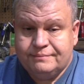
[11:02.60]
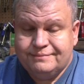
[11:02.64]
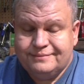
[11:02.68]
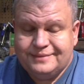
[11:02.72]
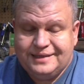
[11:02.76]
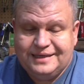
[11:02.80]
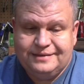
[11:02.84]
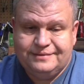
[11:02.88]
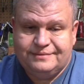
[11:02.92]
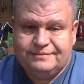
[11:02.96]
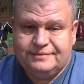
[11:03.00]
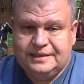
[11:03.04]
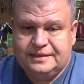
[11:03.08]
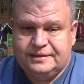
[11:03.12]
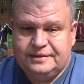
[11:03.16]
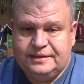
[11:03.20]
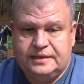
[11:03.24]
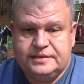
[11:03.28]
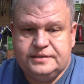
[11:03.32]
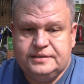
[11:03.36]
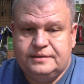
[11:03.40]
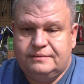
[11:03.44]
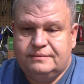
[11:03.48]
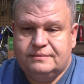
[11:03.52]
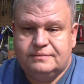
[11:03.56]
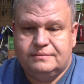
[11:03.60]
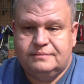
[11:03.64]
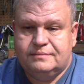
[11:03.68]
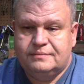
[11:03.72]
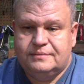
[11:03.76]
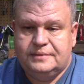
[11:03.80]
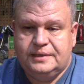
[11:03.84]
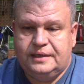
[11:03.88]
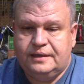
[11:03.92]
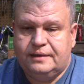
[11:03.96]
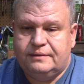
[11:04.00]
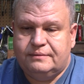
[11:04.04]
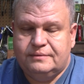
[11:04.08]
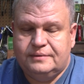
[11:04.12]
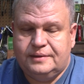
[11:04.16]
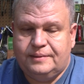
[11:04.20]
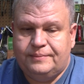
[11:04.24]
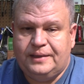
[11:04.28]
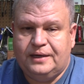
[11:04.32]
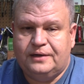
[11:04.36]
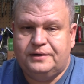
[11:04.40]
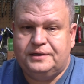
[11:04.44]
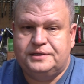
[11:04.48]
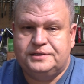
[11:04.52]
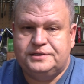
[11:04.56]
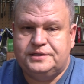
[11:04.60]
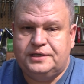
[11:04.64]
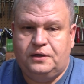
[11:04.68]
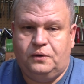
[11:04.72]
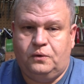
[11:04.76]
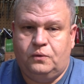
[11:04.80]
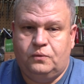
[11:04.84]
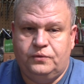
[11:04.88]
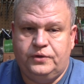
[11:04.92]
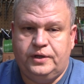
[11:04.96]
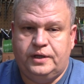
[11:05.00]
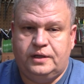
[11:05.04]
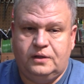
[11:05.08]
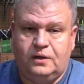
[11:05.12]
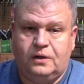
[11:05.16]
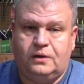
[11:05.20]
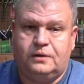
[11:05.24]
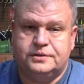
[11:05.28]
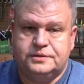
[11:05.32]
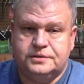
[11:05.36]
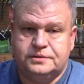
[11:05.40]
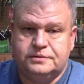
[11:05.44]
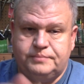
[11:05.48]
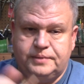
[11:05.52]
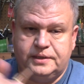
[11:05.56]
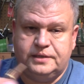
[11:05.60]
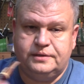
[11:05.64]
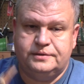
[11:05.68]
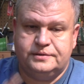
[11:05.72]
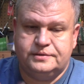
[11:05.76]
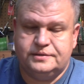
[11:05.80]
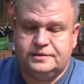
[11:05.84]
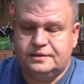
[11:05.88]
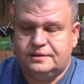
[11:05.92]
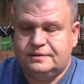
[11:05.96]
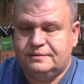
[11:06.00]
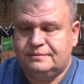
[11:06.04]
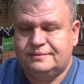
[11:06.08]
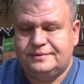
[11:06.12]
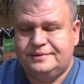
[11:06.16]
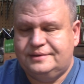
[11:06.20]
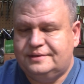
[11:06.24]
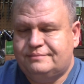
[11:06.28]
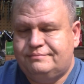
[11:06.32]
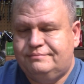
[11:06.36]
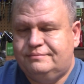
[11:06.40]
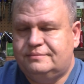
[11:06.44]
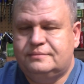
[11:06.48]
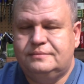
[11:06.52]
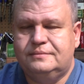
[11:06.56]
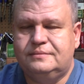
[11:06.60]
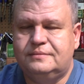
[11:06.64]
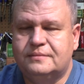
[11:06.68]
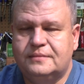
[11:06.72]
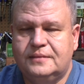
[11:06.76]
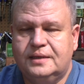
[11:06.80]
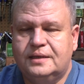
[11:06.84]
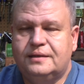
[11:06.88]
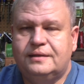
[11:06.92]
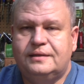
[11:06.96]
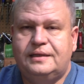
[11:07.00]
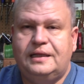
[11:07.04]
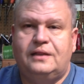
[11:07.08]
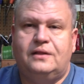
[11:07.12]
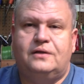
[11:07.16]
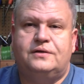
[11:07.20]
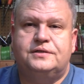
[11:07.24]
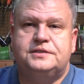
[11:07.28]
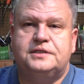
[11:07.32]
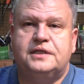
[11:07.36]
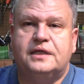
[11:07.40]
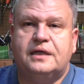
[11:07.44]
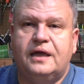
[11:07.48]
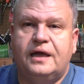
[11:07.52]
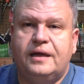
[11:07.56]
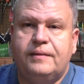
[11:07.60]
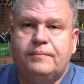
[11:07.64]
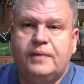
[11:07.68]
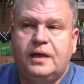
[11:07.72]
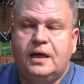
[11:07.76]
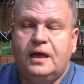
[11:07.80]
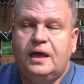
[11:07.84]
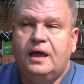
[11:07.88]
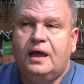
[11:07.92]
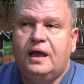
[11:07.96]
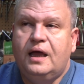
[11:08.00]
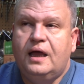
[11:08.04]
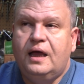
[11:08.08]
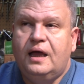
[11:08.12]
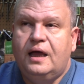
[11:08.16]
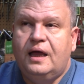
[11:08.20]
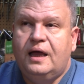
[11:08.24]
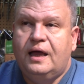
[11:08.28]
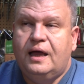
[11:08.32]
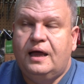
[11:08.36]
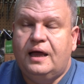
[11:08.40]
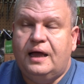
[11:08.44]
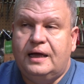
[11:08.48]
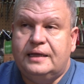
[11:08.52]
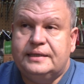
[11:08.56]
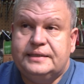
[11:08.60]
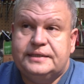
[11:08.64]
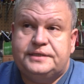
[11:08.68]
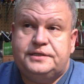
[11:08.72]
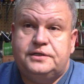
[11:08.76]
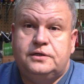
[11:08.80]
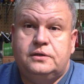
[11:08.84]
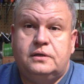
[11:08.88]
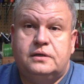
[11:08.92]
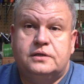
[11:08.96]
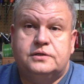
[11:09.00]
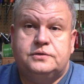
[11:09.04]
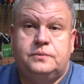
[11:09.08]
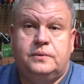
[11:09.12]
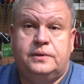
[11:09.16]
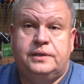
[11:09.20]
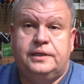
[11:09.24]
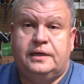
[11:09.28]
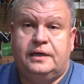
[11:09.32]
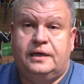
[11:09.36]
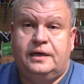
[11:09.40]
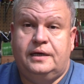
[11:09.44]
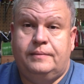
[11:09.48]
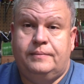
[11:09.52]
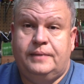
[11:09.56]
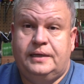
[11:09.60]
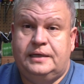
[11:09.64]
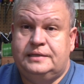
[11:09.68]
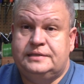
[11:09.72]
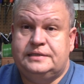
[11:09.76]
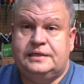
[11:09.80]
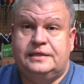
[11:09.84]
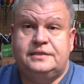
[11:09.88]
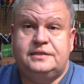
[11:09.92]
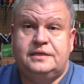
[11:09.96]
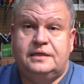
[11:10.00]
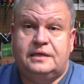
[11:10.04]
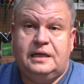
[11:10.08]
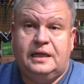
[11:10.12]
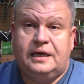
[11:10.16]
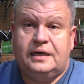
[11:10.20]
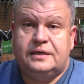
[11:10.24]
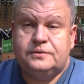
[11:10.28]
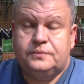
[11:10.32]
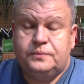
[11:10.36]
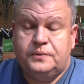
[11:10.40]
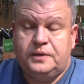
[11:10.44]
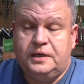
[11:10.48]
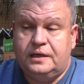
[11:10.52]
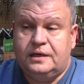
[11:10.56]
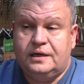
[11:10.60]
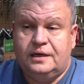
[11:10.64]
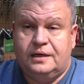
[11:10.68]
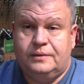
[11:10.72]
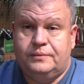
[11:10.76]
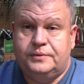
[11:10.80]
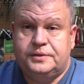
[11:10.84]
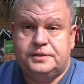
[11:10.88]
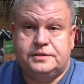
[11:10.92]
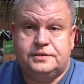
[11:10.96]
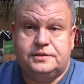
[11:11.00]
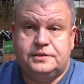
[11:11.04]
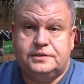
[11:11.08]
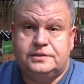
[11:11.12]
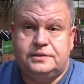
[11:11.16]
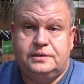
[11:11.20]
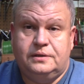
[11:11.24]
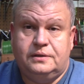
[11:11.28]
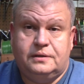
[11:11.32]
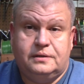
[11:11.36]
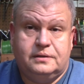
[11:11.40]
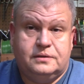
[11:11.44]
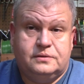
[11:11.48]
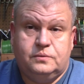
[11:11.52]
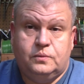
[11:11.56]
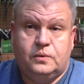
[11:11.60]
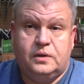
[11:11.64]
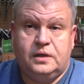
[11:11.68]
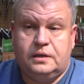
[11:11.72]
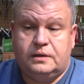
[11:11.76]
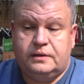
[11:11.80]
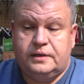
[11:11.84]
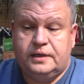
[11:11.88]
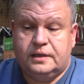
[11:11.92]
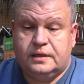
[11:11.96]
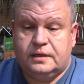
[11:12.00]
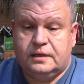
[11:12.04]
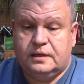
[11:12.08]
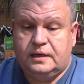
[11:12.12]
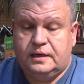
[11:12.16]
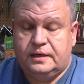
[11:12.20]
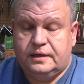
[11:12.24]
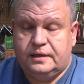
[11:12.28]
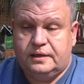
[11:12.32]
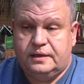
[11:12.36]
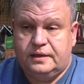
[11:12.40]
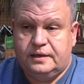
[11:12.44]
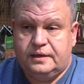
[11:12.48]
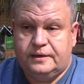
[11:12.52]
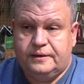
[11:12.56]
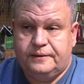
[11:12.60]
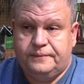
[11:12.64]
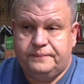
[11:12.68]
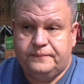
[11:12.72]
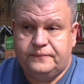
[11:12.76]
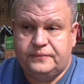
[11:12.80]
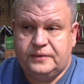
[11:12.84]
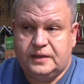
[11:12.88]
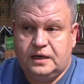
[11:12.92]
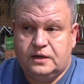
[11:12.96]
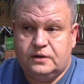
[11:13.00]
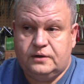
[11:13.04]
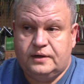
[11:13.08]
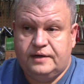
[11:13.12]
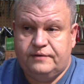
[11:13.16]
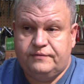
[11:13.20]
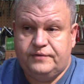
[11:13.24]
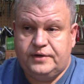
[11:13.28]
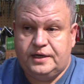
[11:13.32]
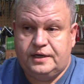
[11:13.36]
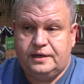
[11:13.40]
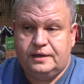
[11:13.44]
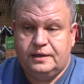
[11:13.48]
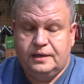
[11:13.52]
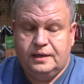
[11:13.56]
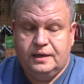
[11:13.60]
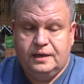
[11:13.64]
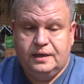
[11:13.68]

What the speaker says: it doesn't, you know, I'm not going to say, oh, they lost, because they lost the game. And the Seahawks won the game. And as I said last week, I wish the Seahawks well. I don't have any